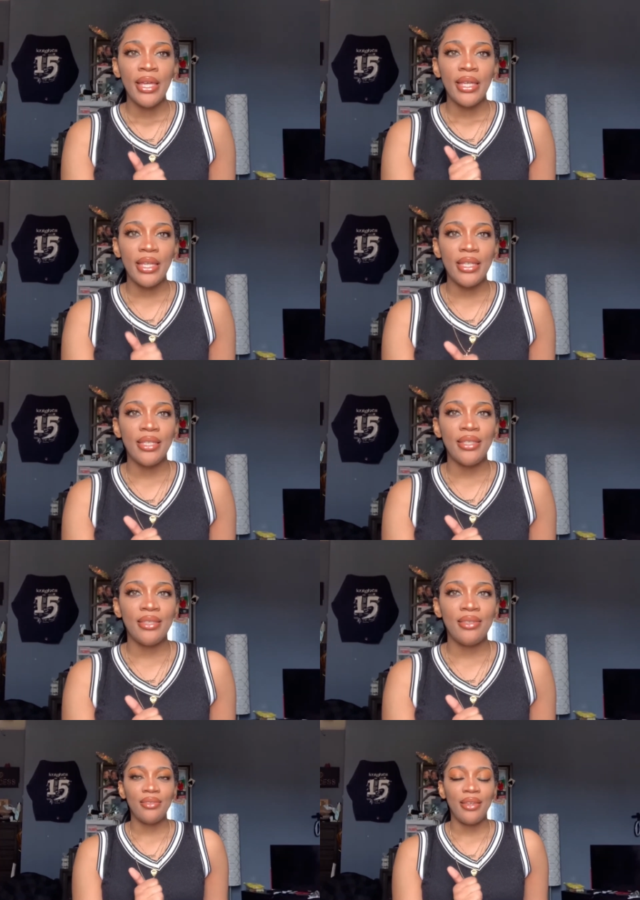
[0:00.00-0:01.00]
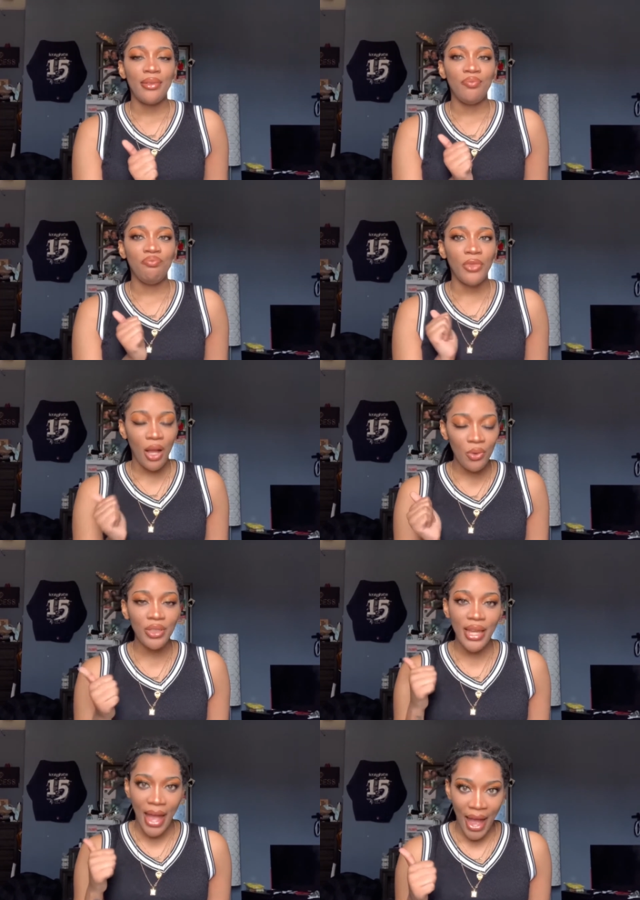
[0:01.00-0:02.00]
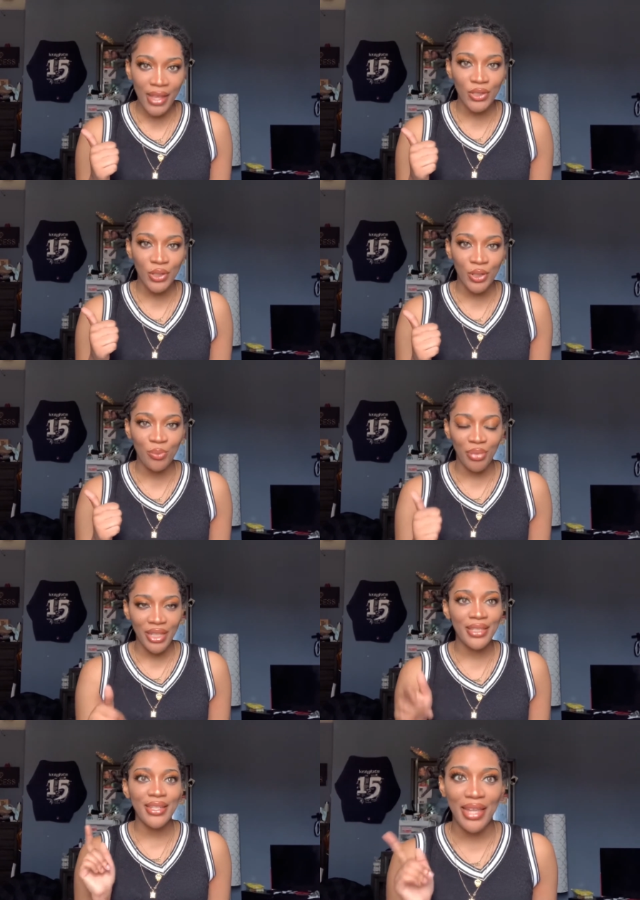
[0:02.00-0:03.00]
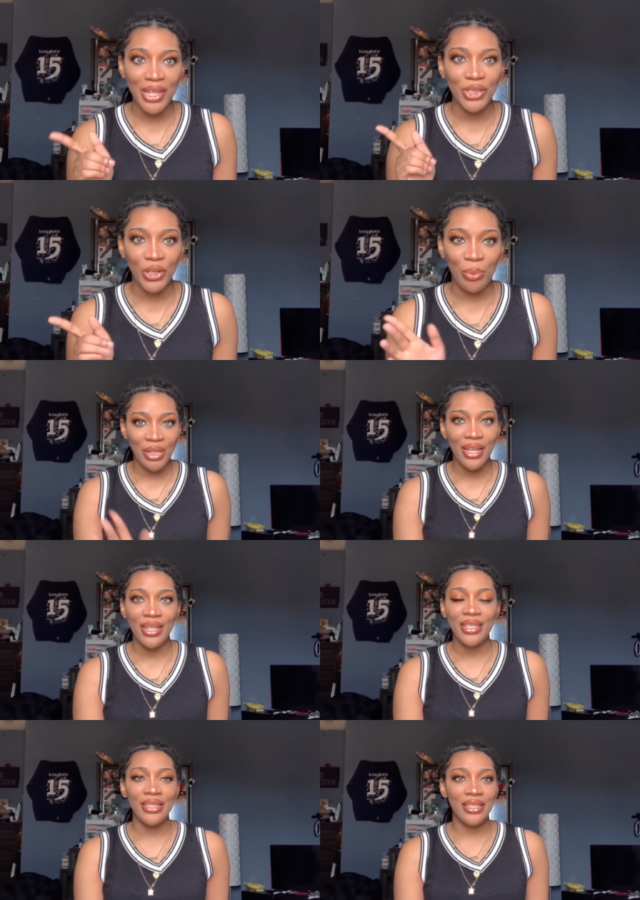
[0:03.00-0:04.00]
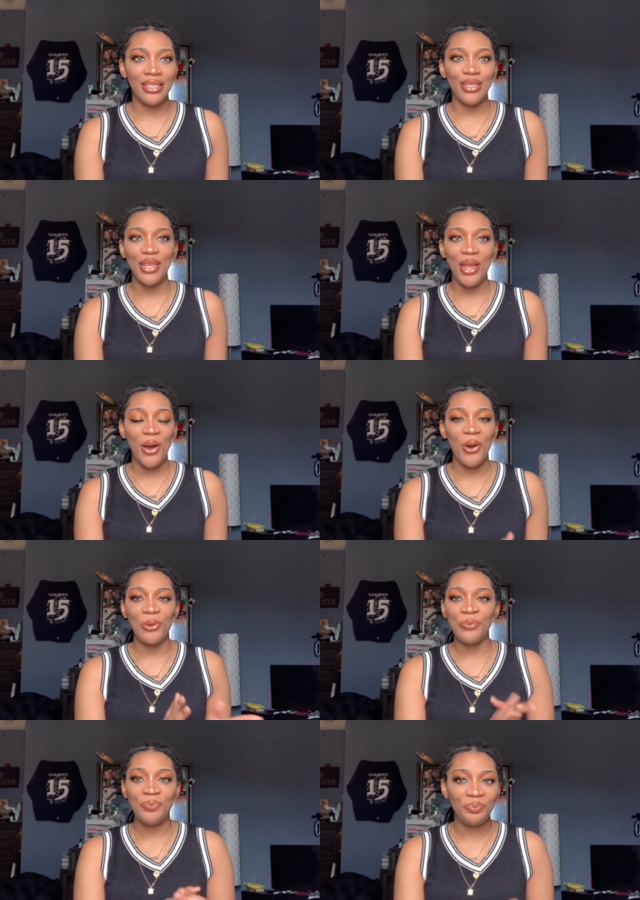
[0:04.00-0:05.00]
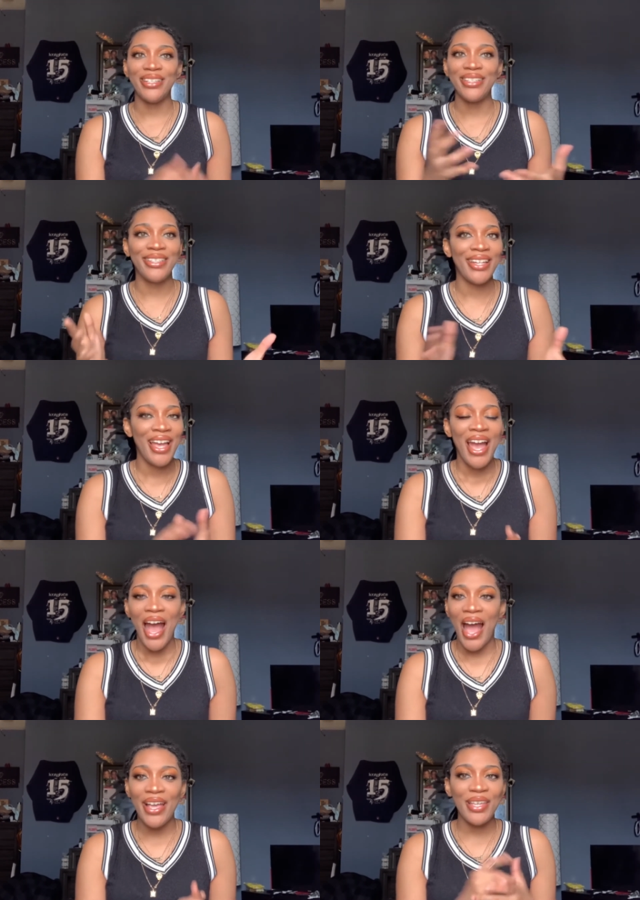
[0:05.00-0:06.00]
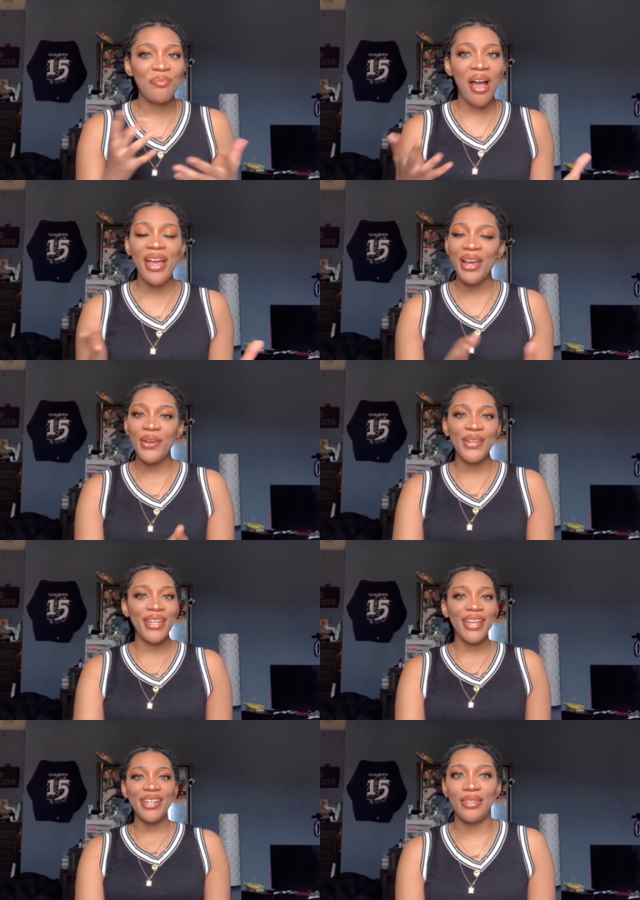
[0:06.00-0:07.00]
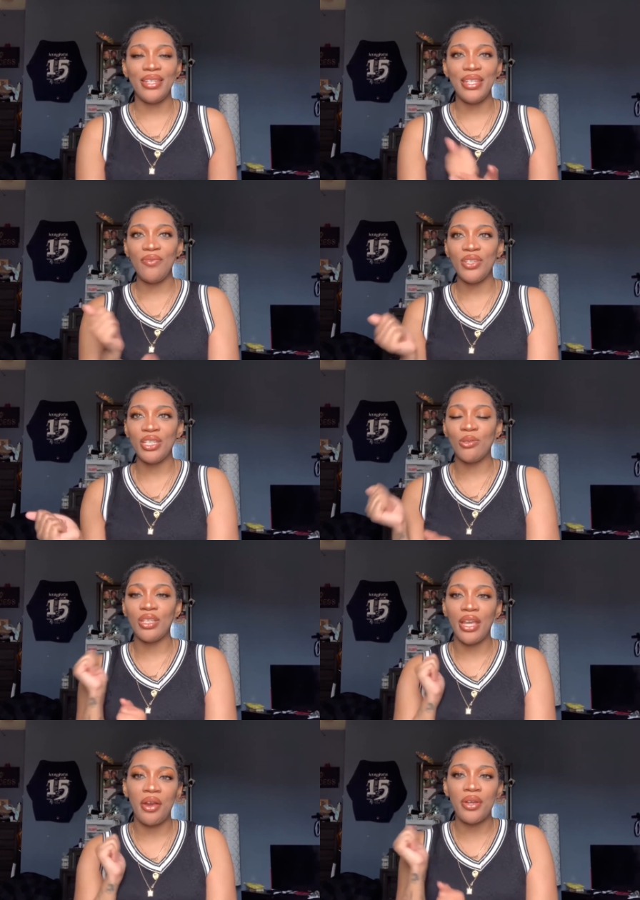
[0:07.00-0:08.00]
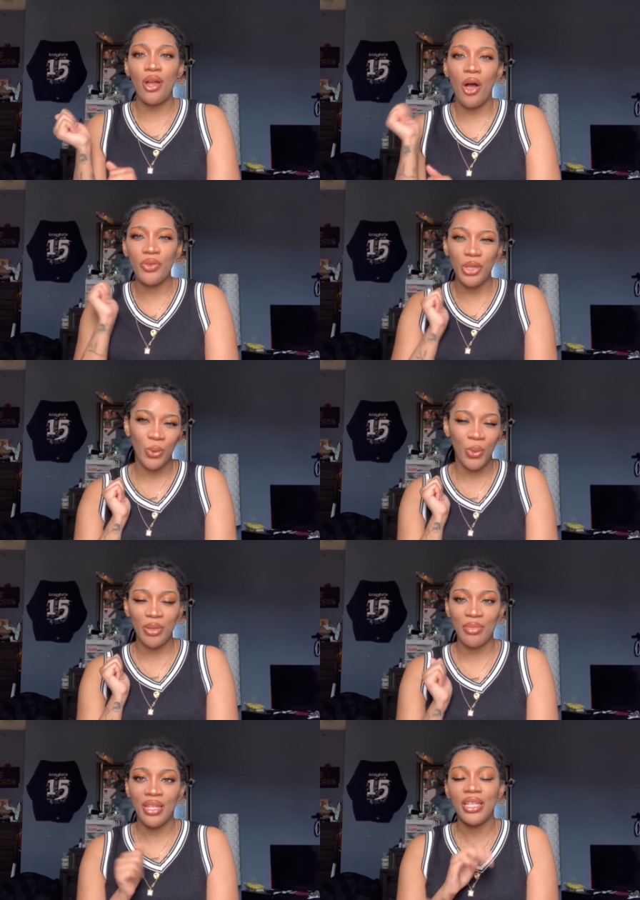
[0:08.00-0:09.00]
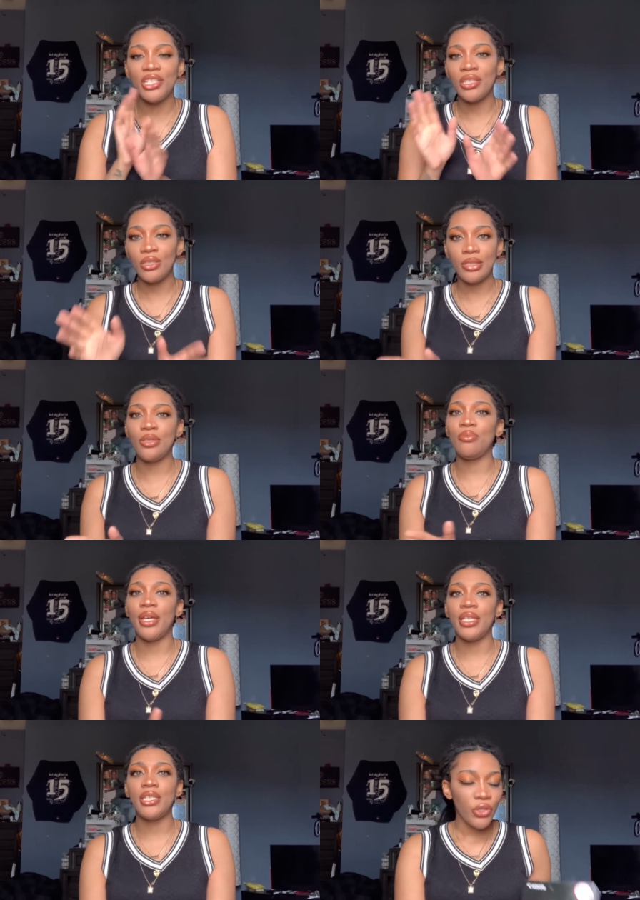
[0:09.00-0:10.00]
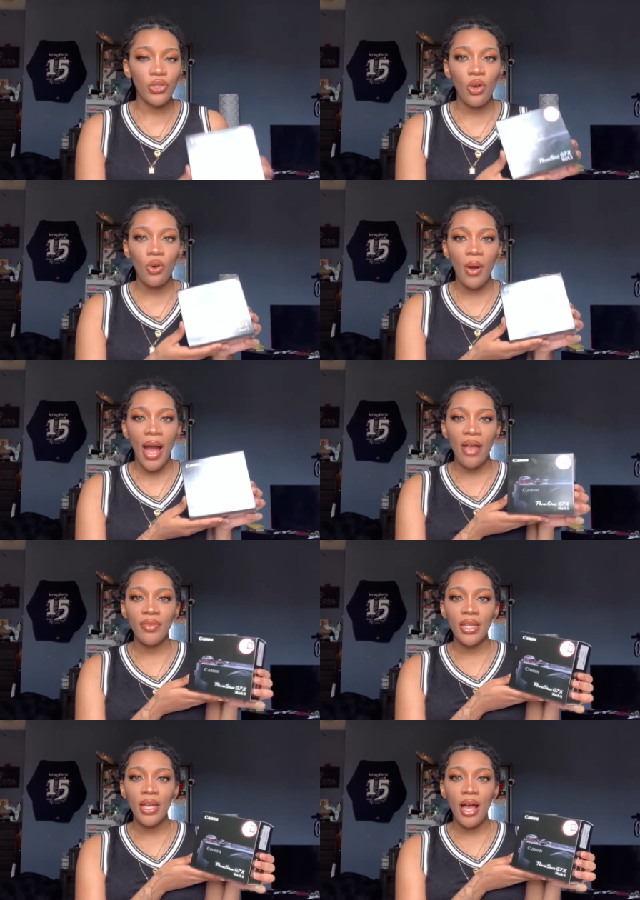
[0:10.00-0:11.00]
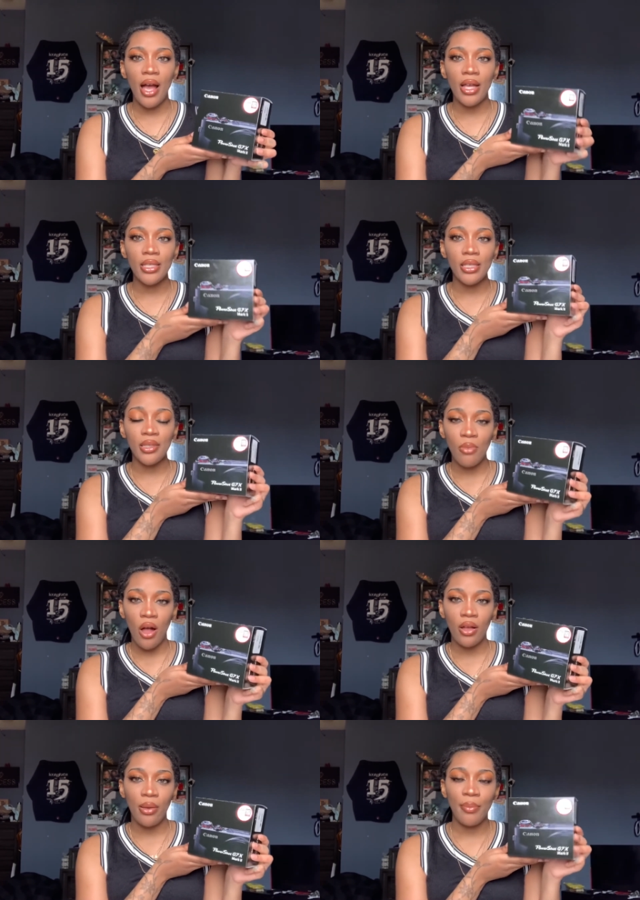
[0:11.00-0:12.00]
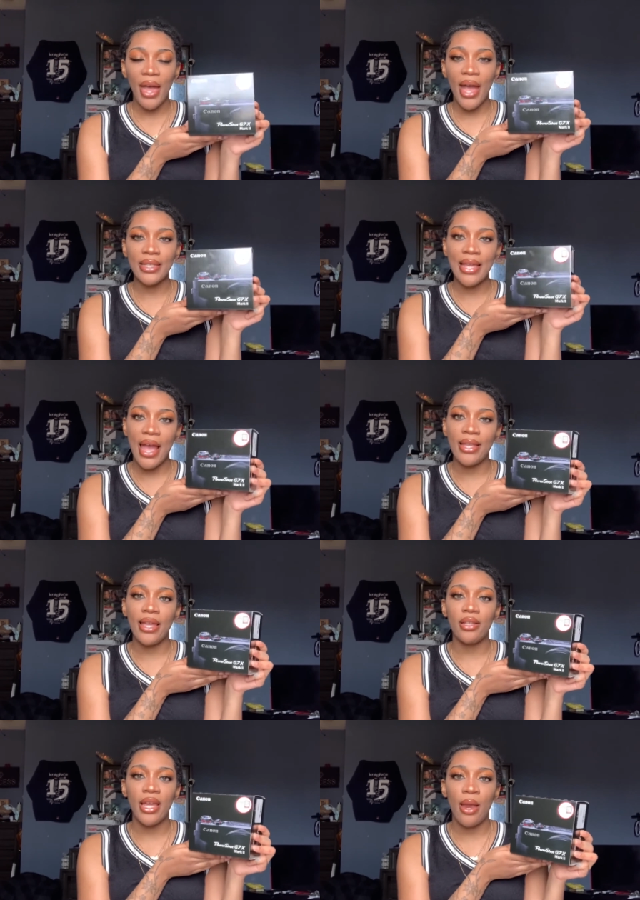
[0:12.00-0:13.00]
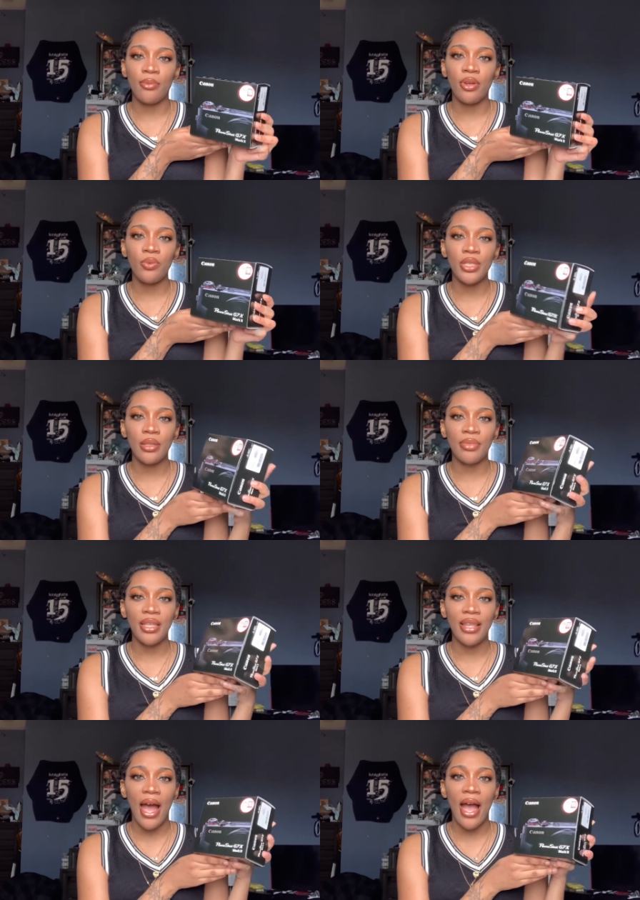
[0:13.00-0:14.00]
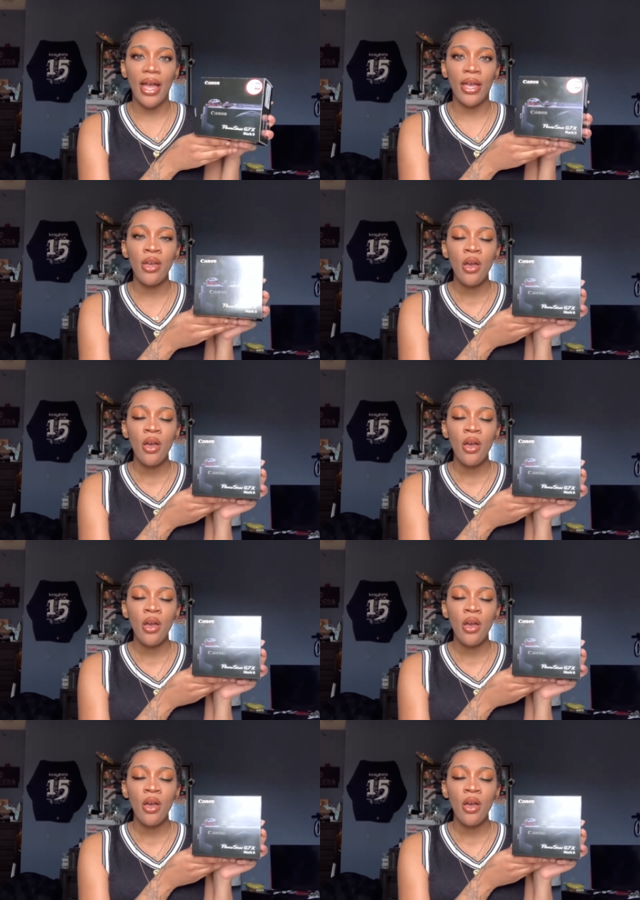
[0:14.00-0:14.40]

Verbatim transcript: is not only a hazard, but it's a danger because, you know, I in my area to even just carry all the equipment it's just too much so having a small compact handheld camera was something that I